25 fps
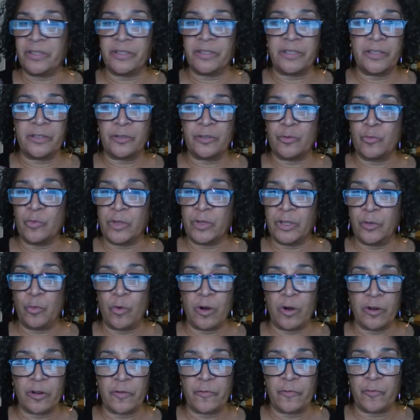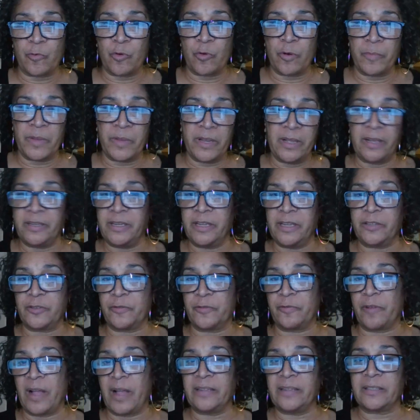This isn't really working for me. I need
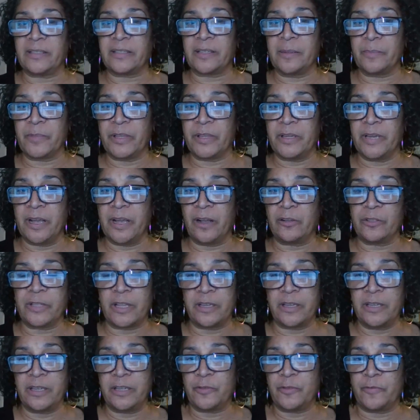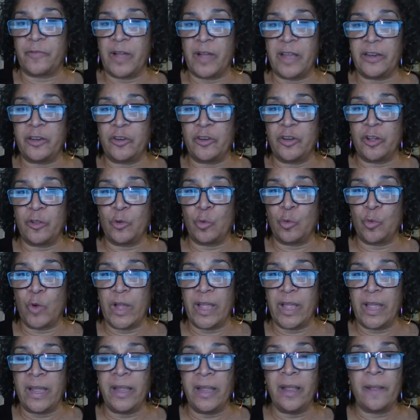to find something else. I need to find another
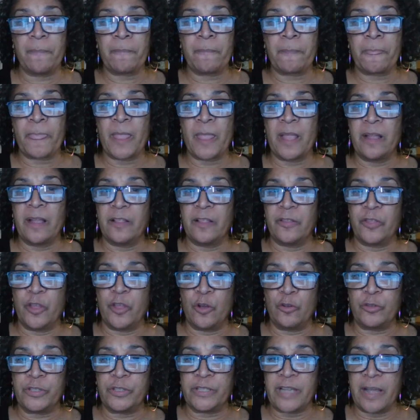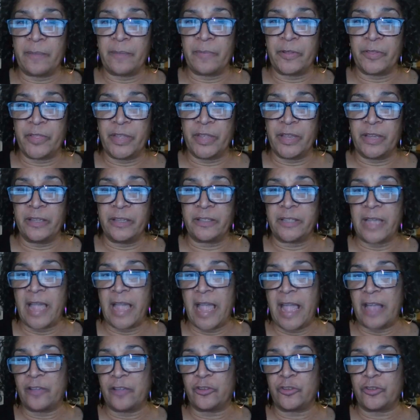way. Those type of things.
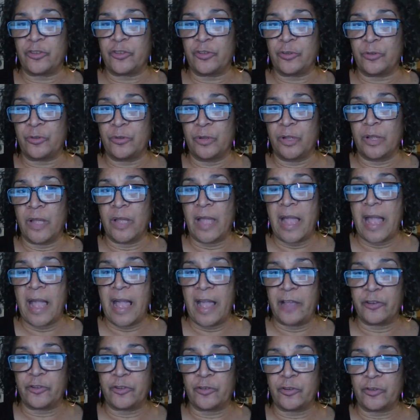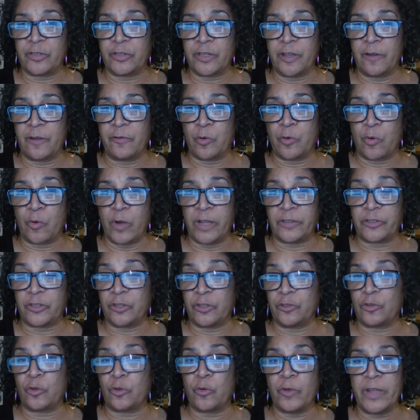Ask yourself
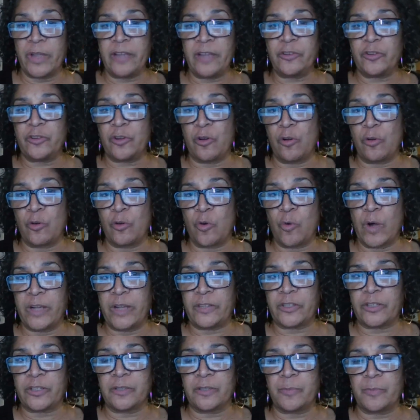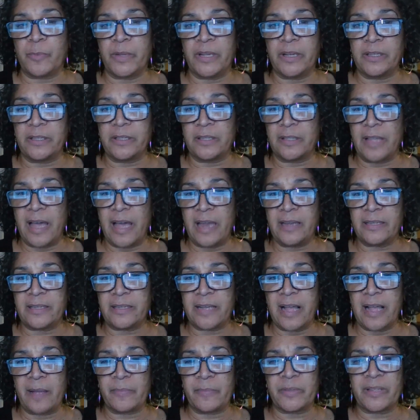questions. Create your own questions, because a lot of
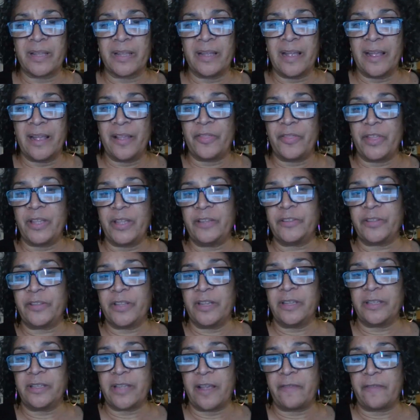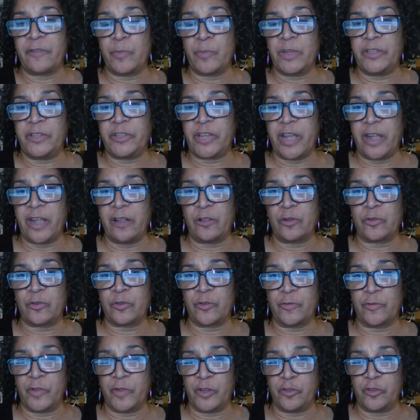times these things have to be
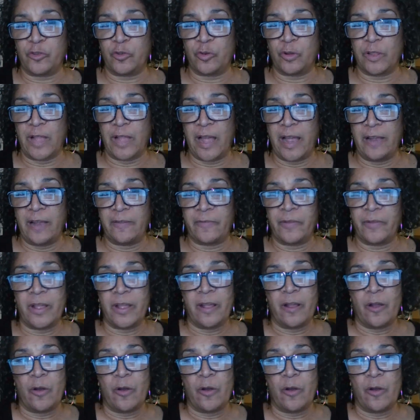tailored to fit your life.